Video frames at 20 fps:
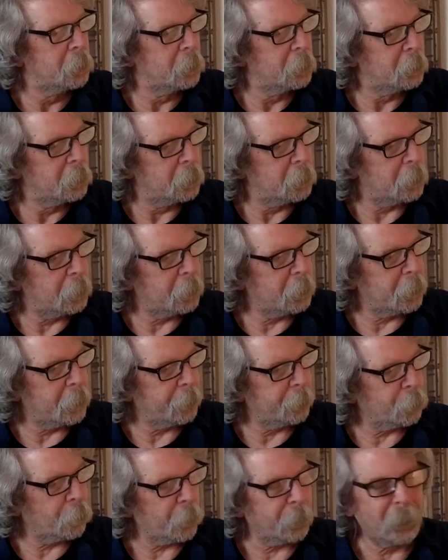Um,
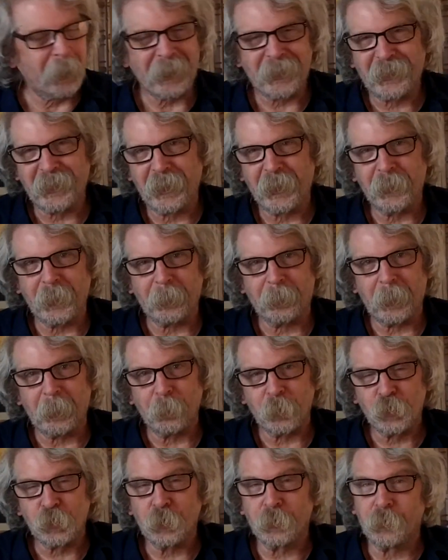with my teeth, I probably
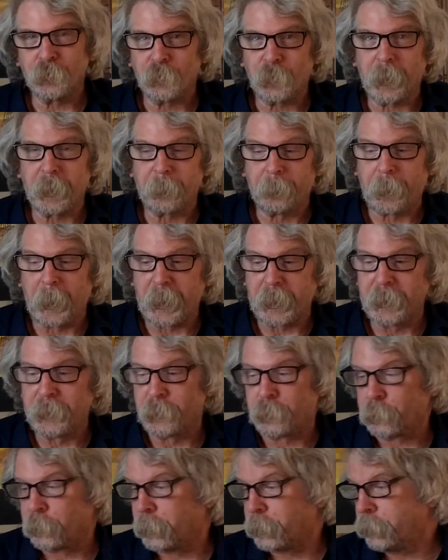shouldn't try to bite
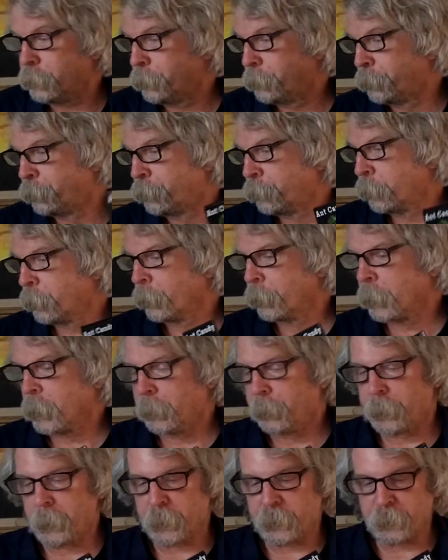into it.
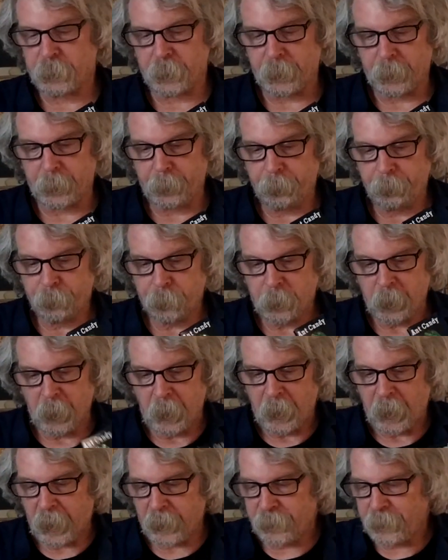But uh,
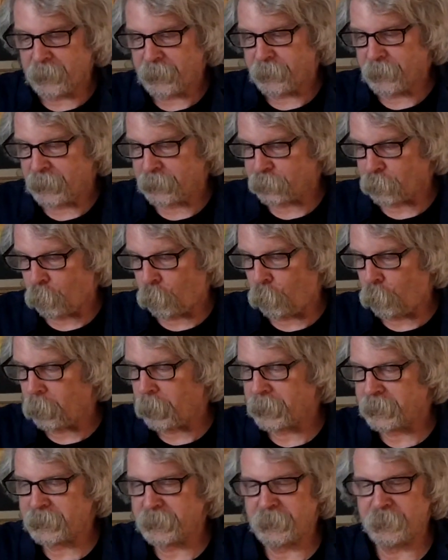I think that's all I
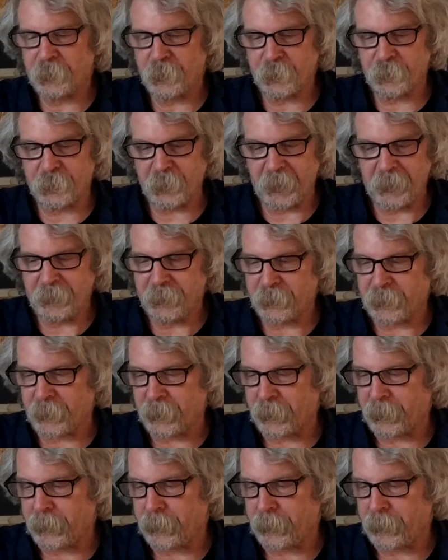need to say today.